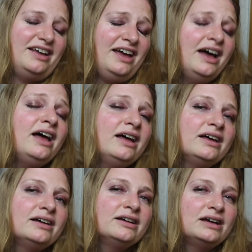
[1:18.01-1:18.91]
eh.
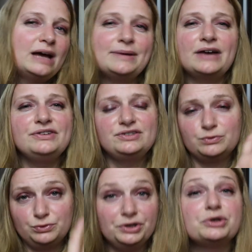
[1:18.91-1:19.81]
I mean, I've seen
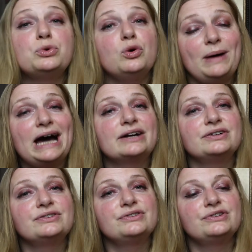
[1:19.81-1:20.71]
some really cool
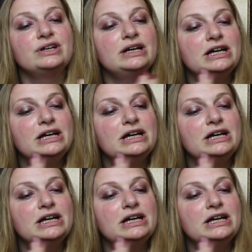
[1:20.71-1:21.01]
patterns,